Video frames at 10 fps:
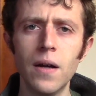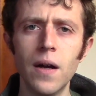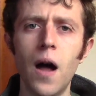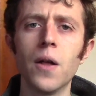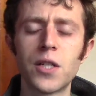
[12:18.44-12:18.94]

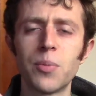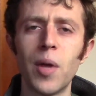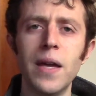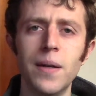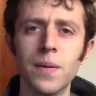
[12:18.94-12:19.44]
I'll
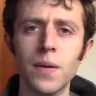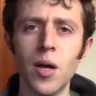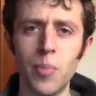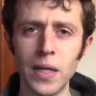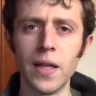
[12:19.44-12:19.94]
explain a
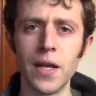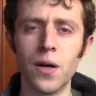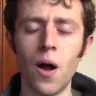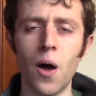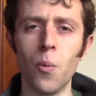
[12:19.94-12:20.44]
bit
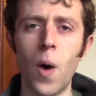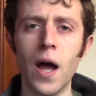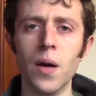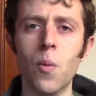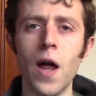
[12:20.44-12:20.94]
later on
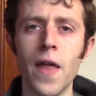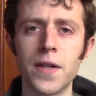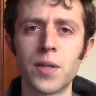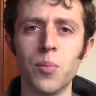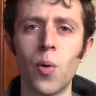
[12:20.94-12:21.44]
why
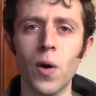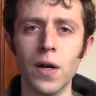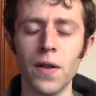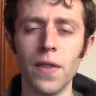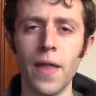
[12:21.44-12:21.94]
that's
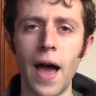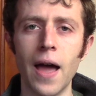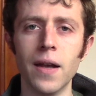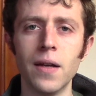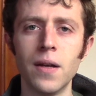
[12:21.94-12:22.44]
important,
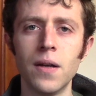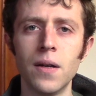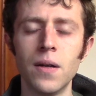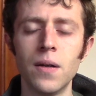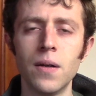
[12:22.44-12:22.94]
that
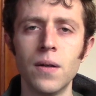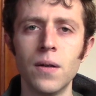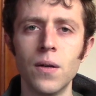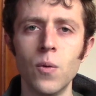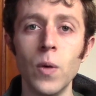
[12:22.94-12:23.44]

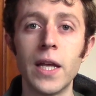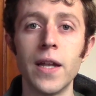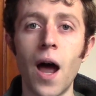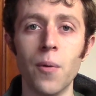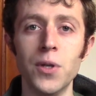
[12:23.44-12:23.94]
we
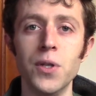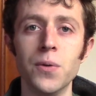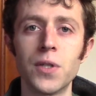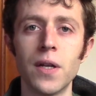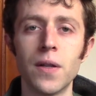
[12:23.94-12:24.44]
cannot
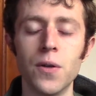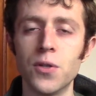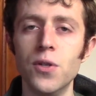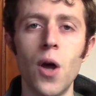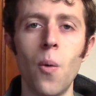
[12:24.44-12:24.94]
reduce it. There's
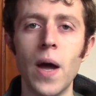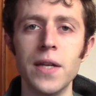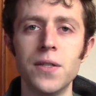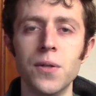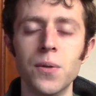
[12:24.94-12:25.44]
no way
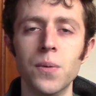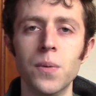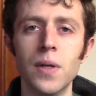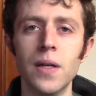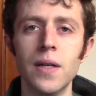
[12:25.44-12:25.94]
to
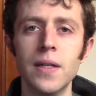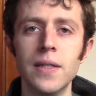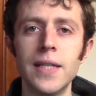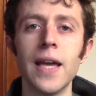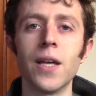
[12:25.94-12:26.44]

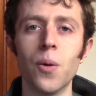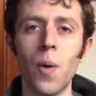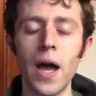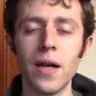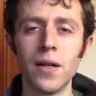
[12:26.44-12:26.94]
take it
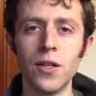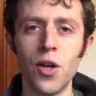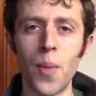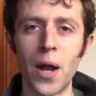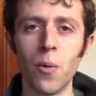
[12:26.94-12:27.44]
away, no
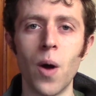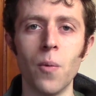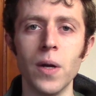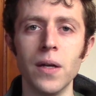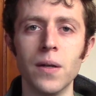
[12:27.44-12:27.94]
matter what
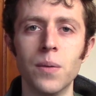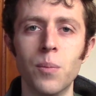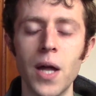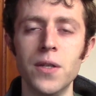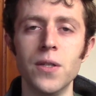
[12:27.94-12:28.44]
we
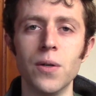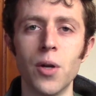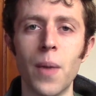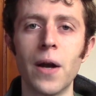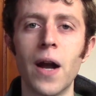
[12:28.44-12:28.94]
might do, no
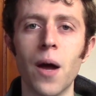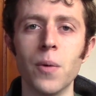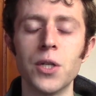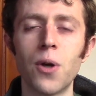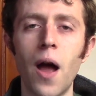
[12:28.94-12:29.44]
matter how we
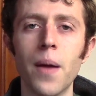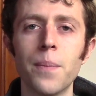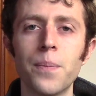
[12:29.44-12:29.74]
try.